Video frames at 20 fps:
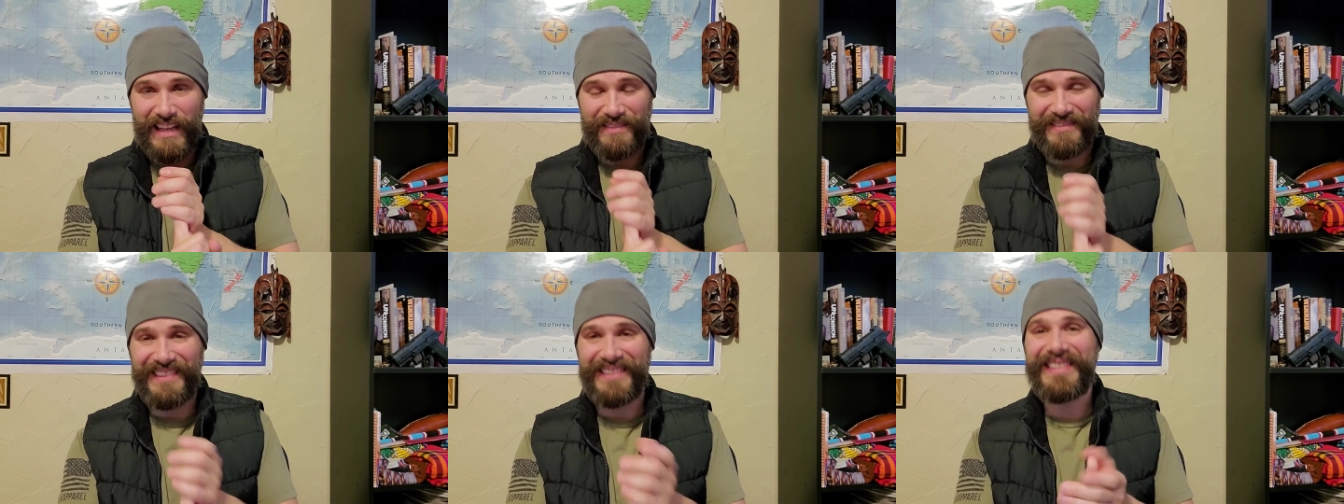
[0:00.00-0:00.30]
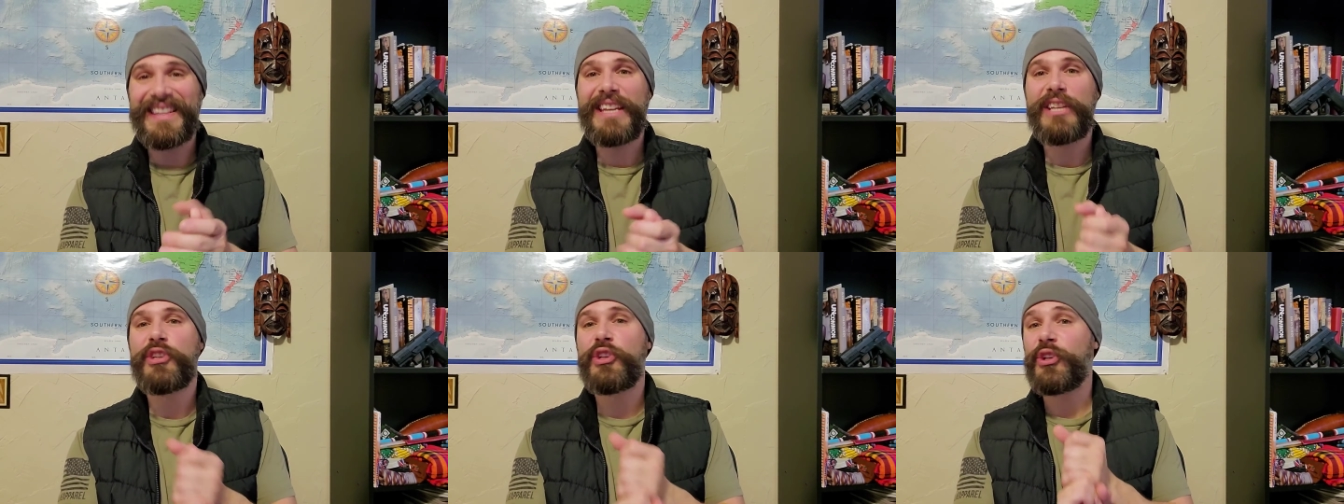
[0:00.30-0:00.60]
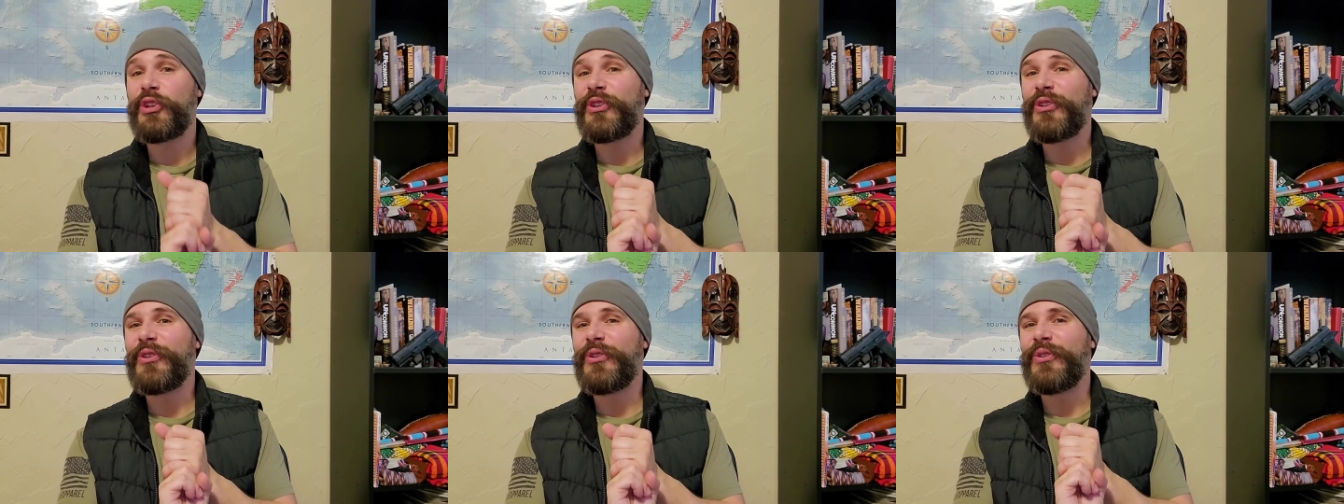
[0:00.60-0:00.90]
Than they
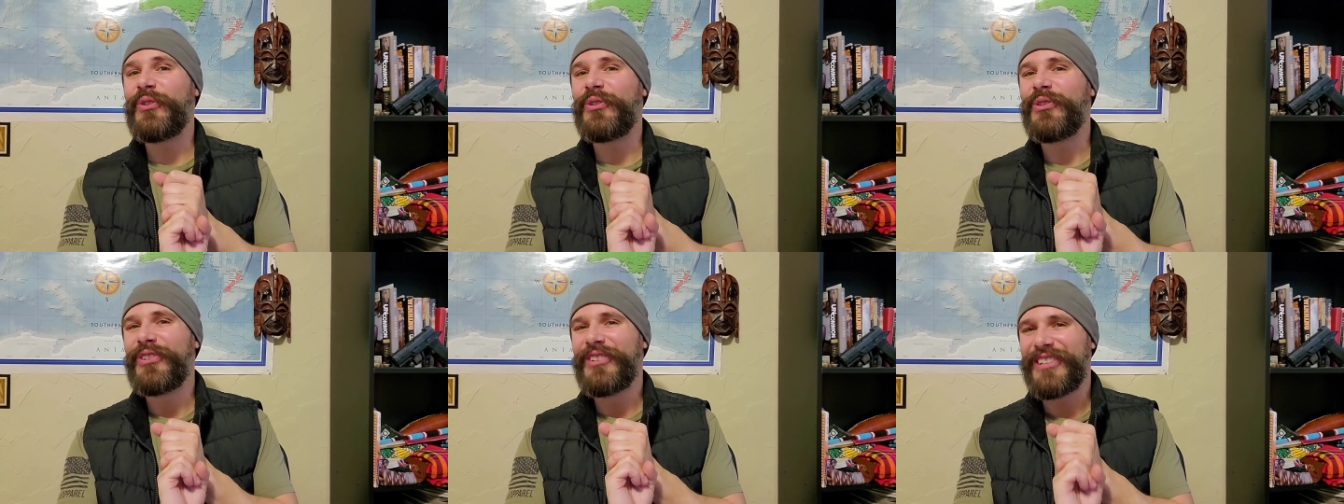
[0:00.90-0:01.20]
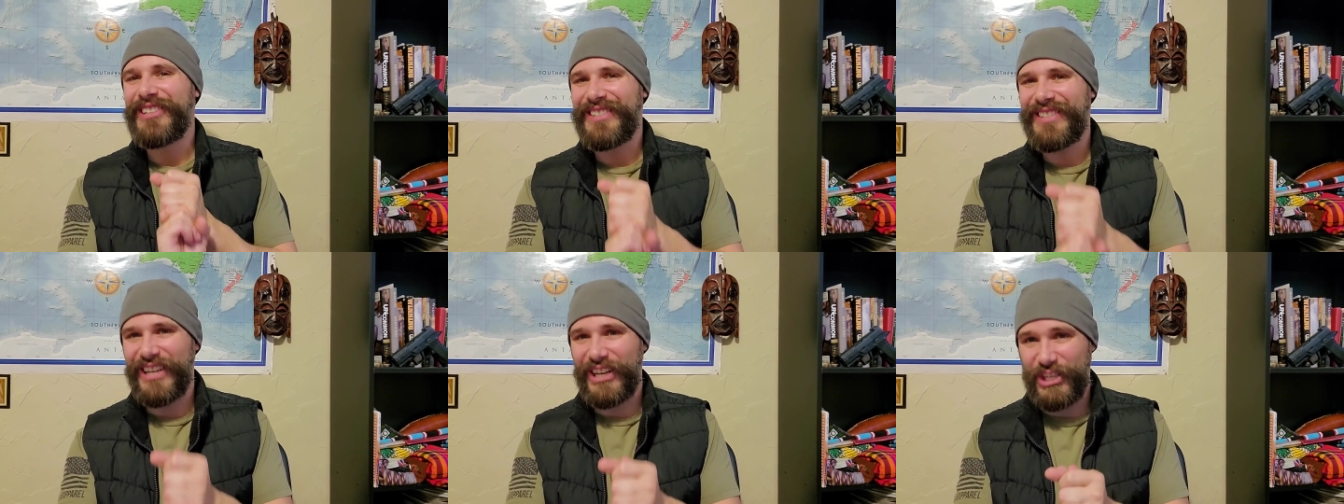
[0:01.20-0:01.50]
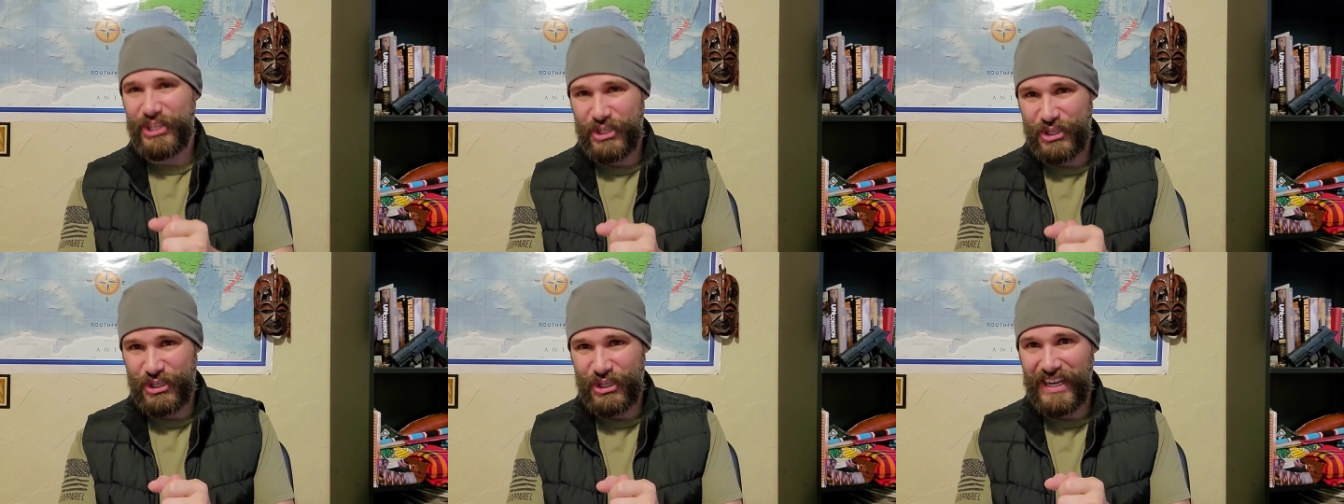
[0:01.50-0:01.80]
do
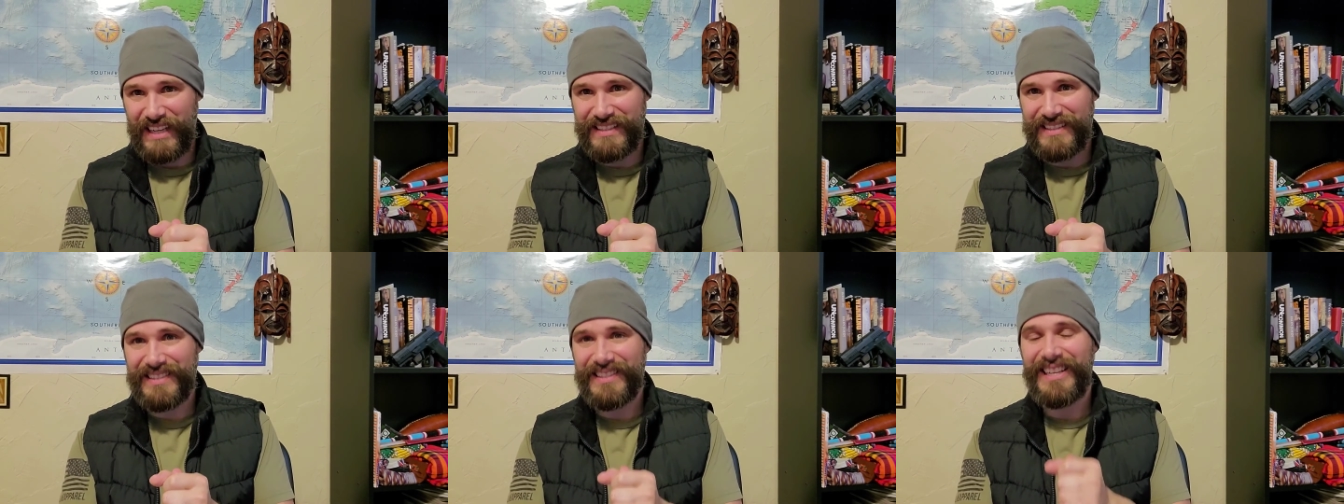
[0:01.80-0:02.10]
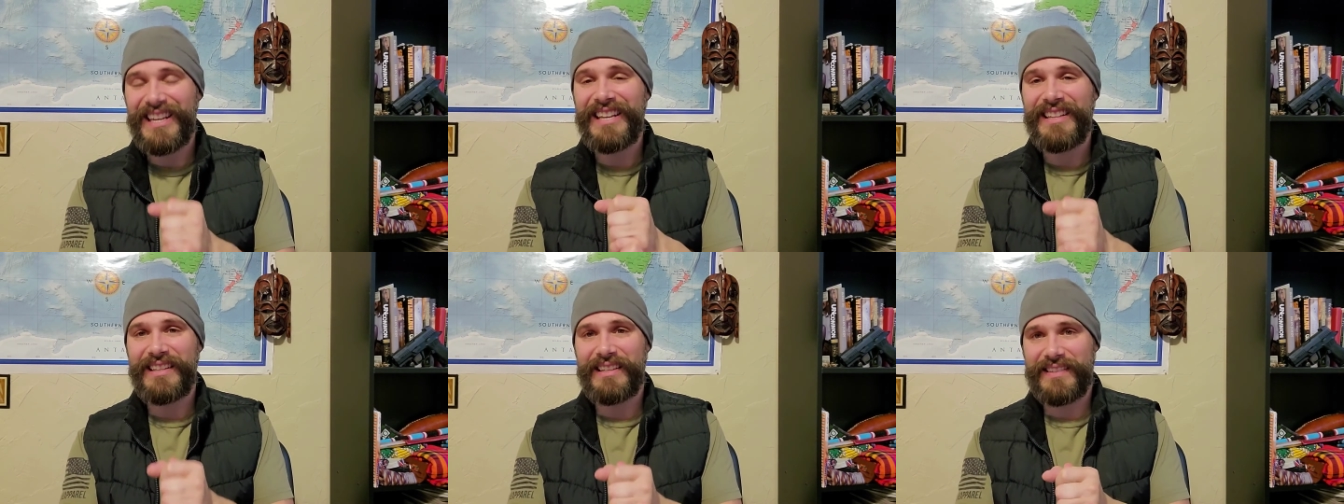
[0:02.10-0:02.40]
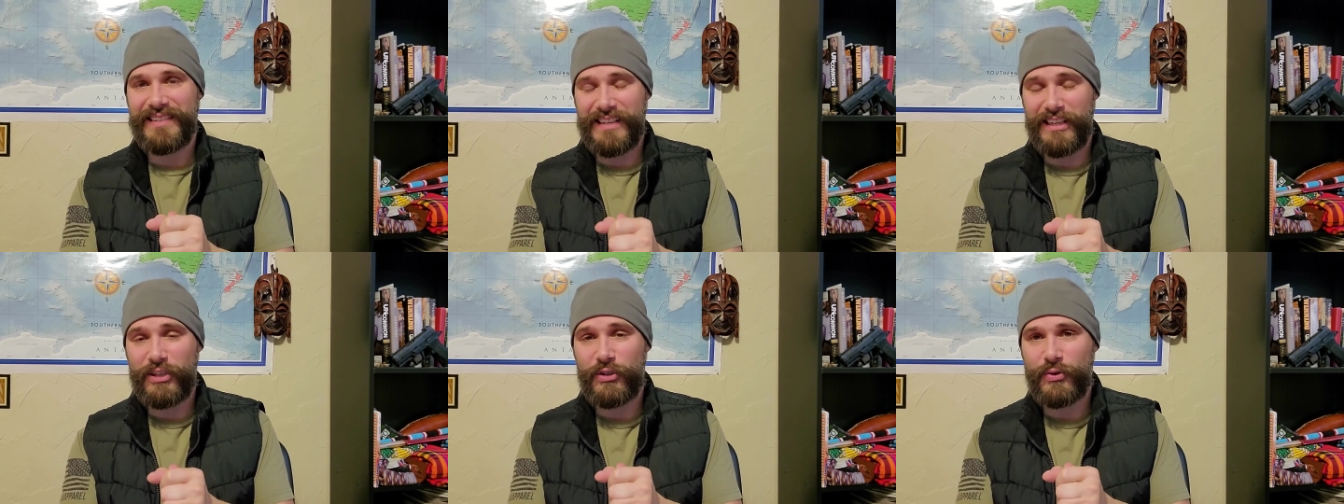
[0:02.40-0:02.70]
gunshots in
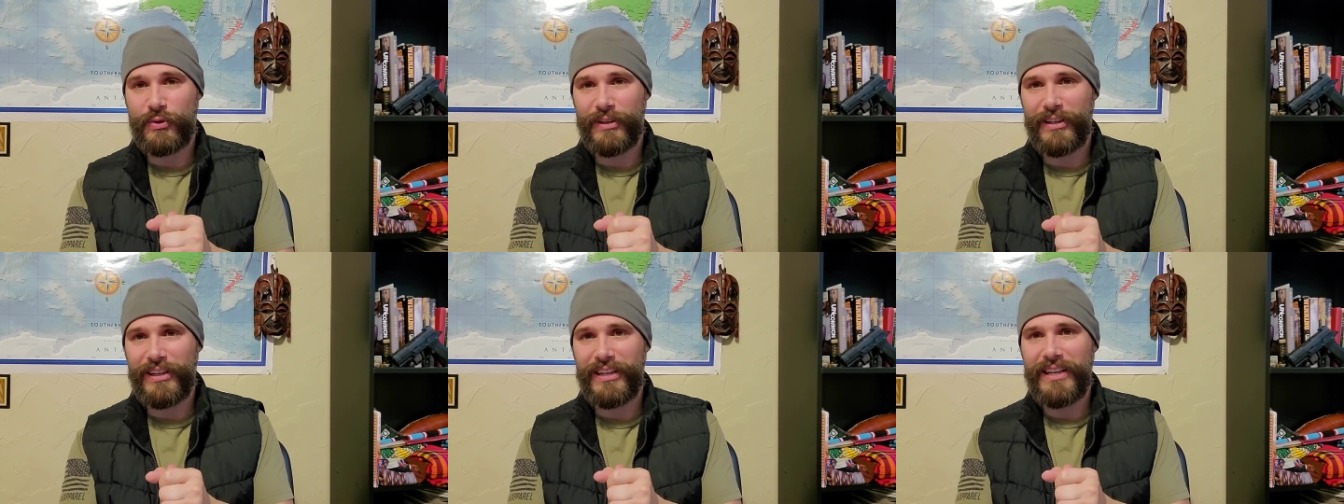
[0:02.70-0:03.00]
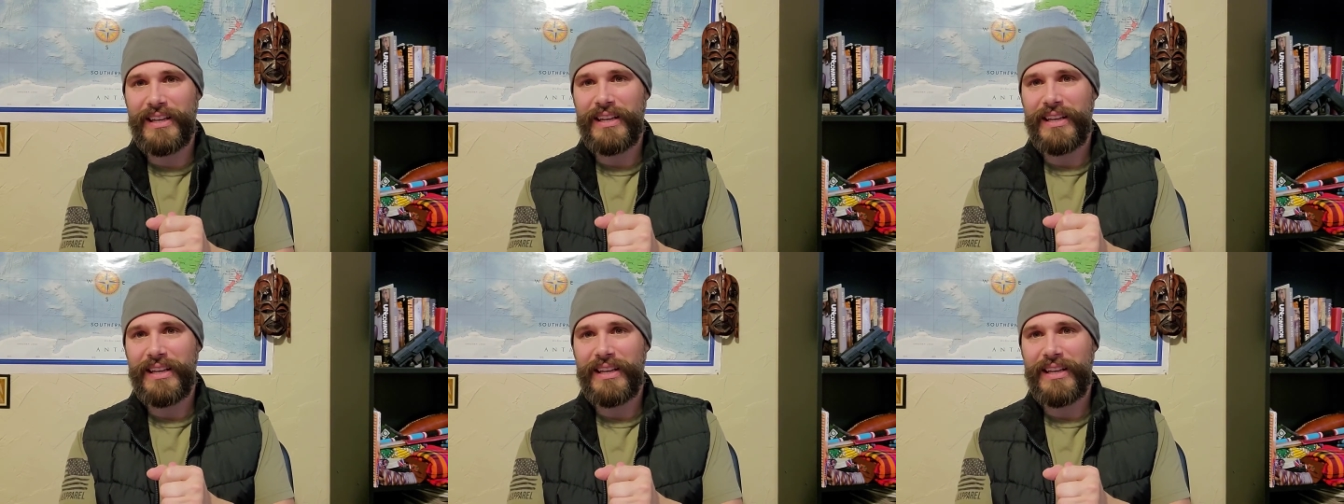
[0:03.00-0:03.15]
this country.